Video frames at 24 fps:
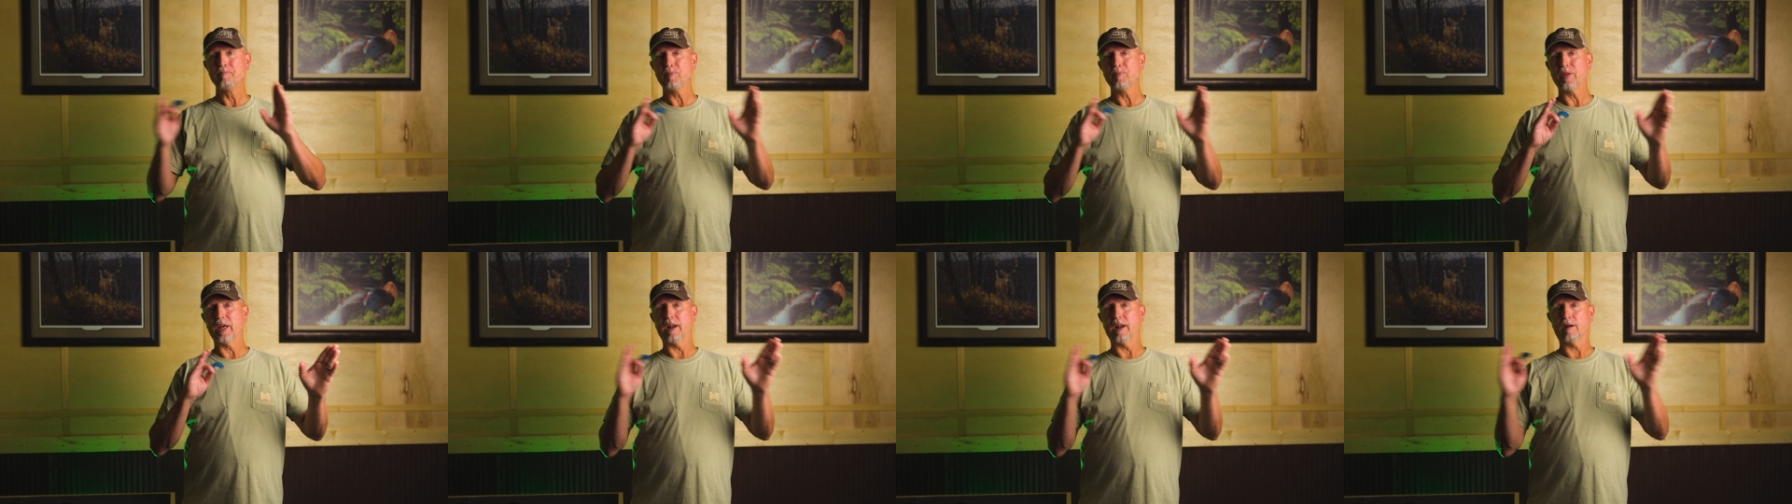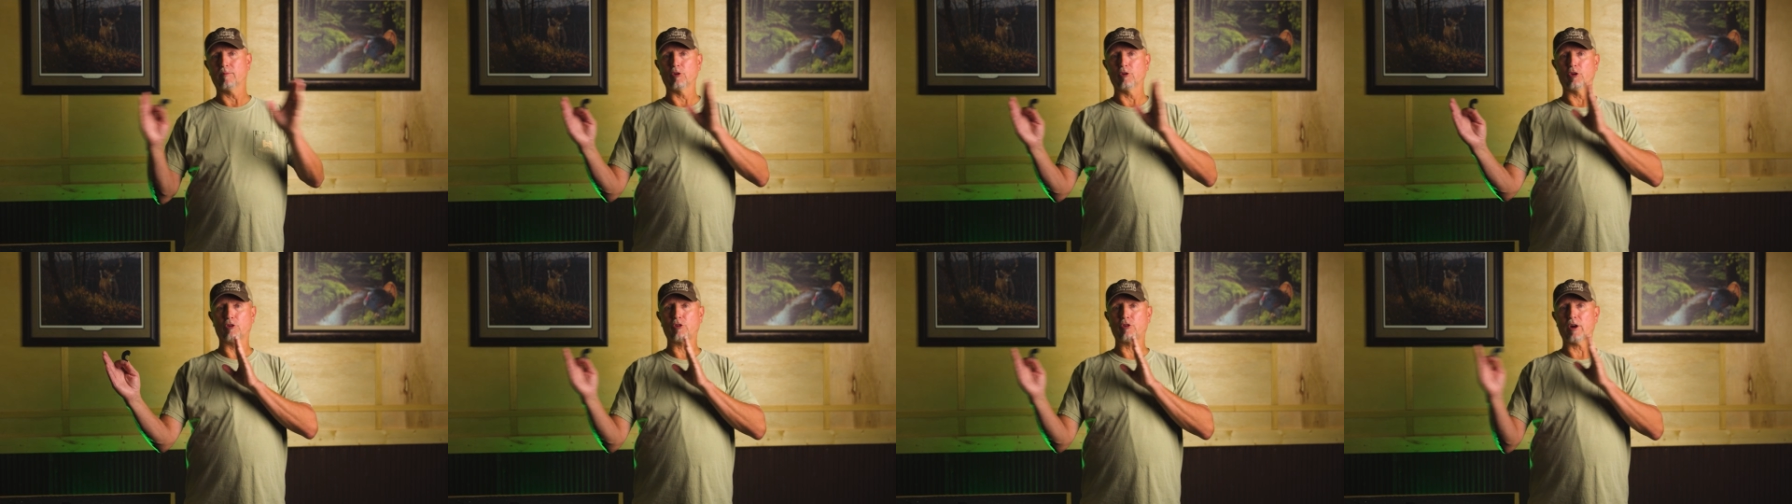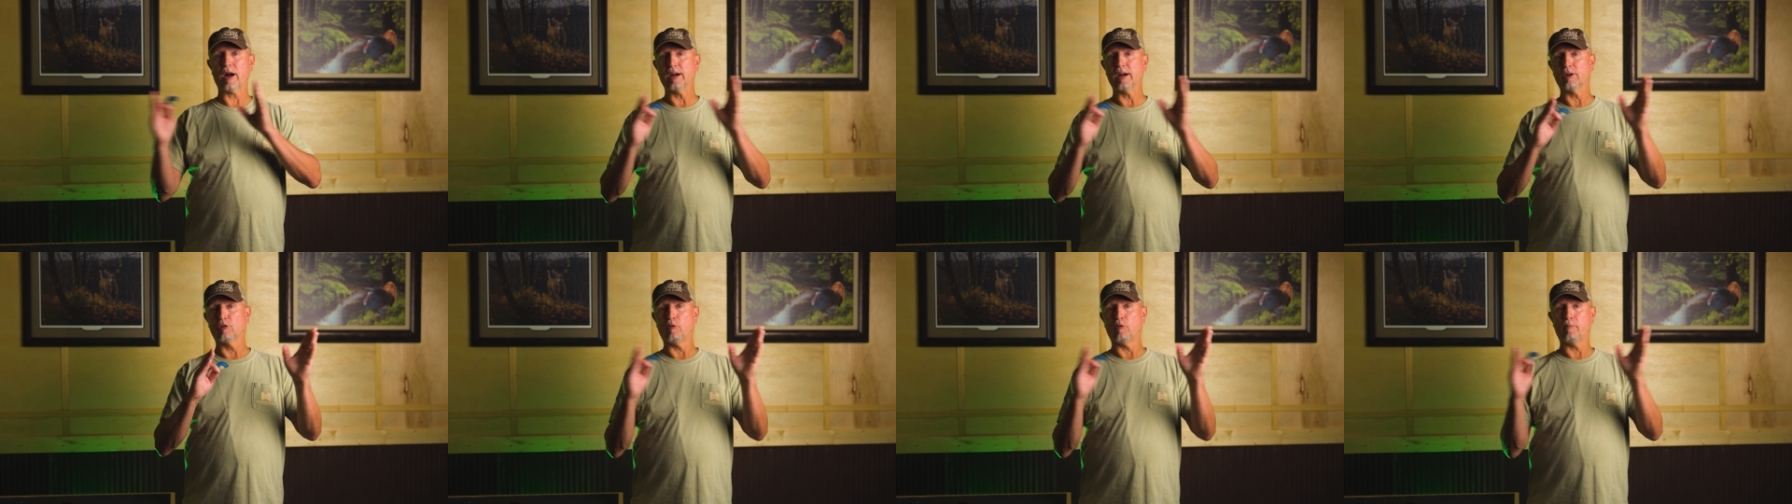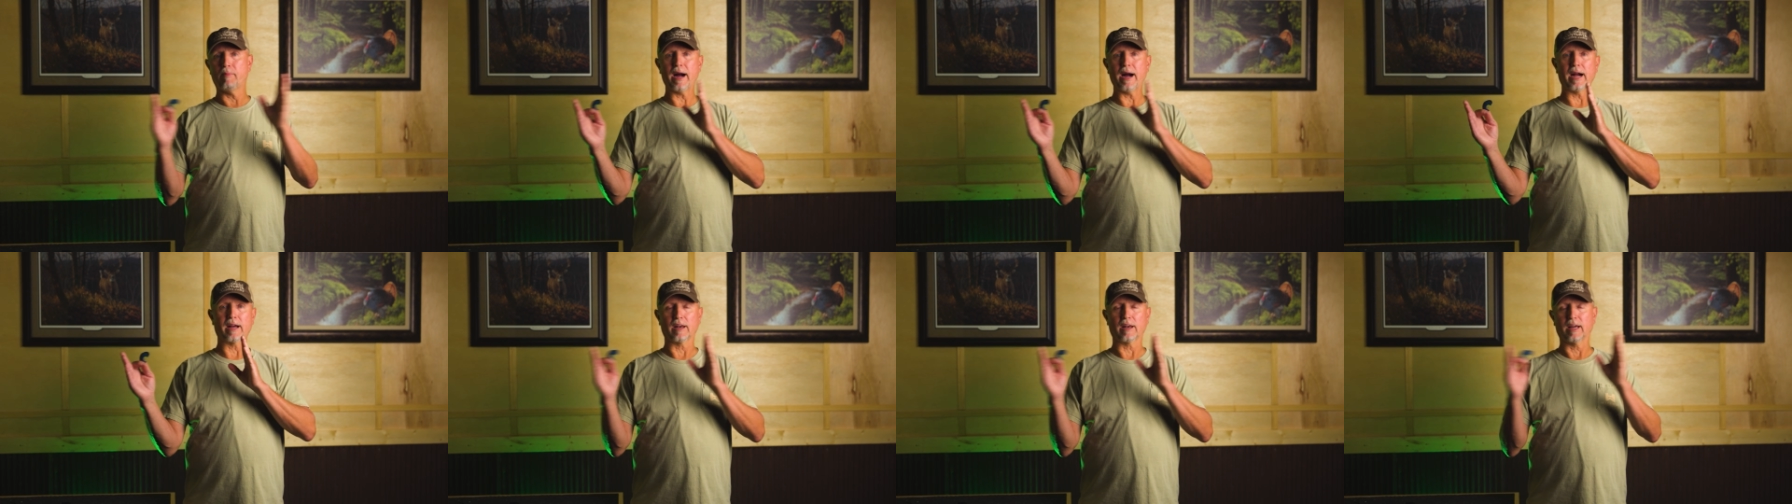And I'm going to try and go
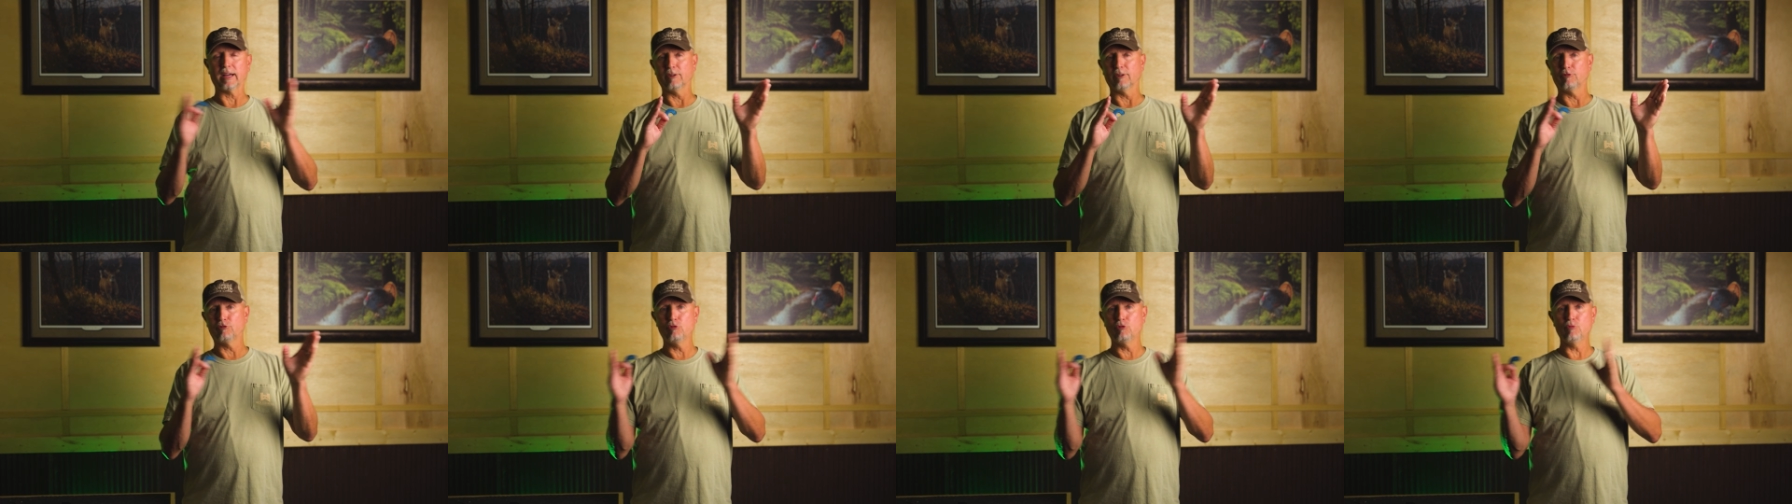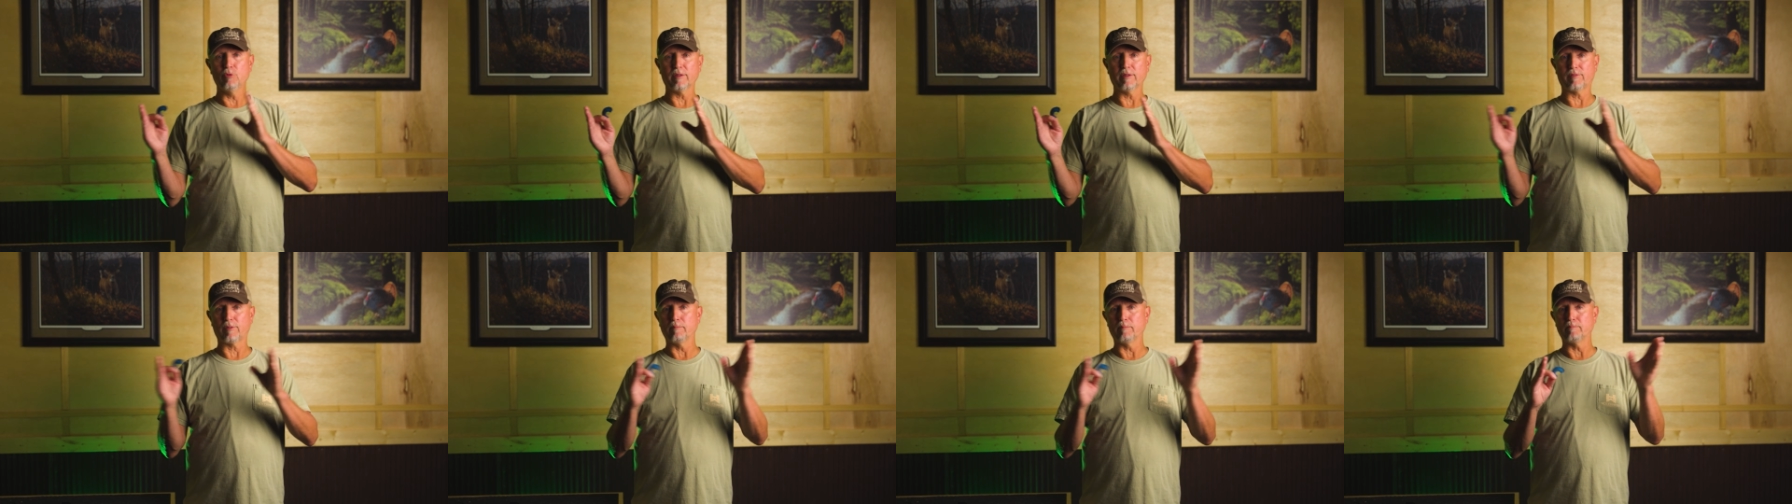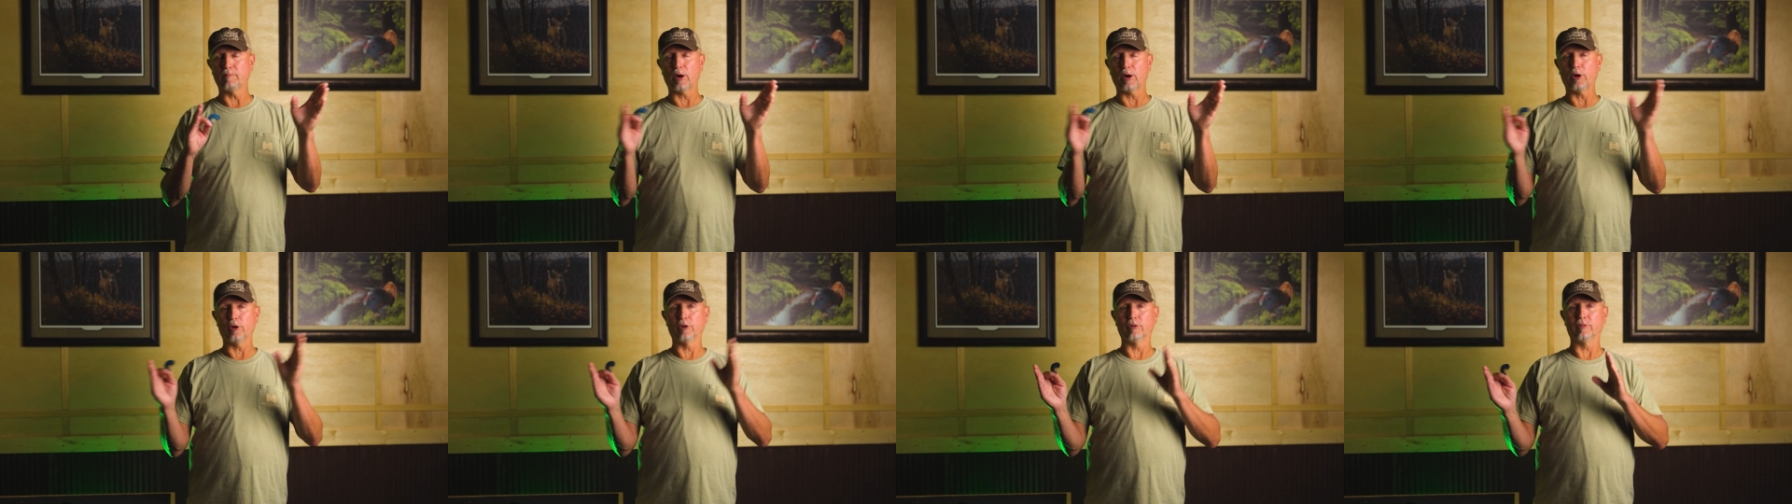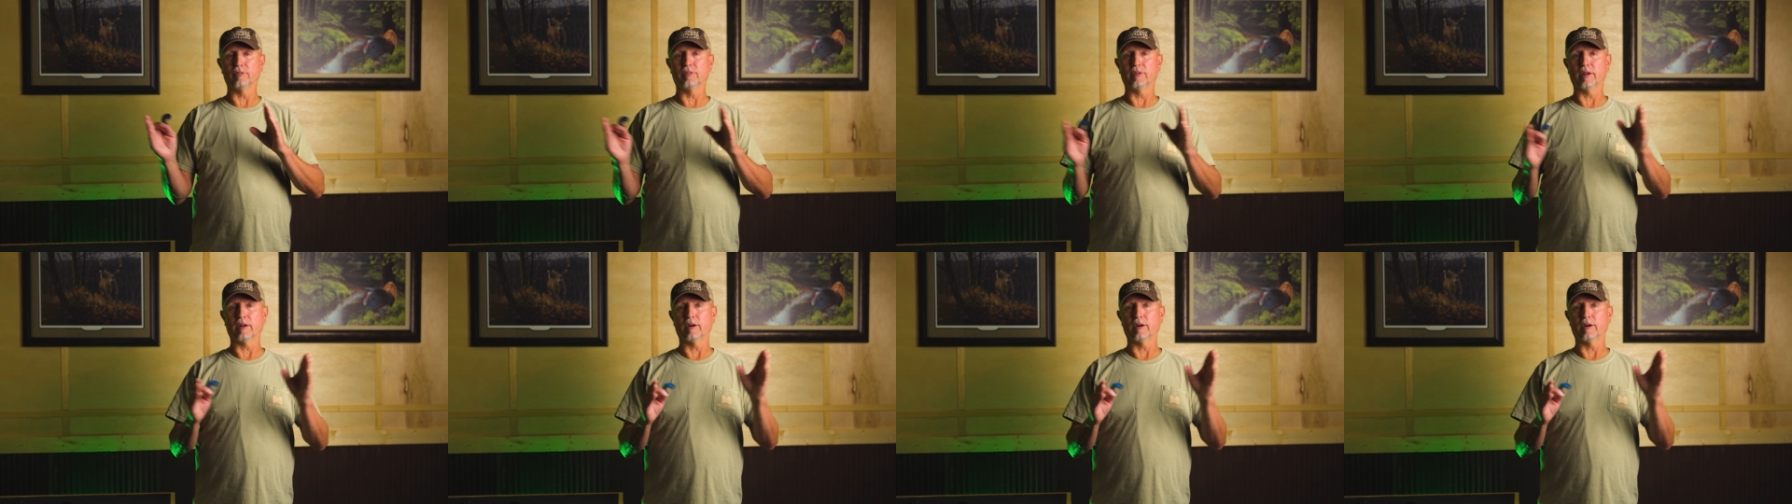back like it's two different birds that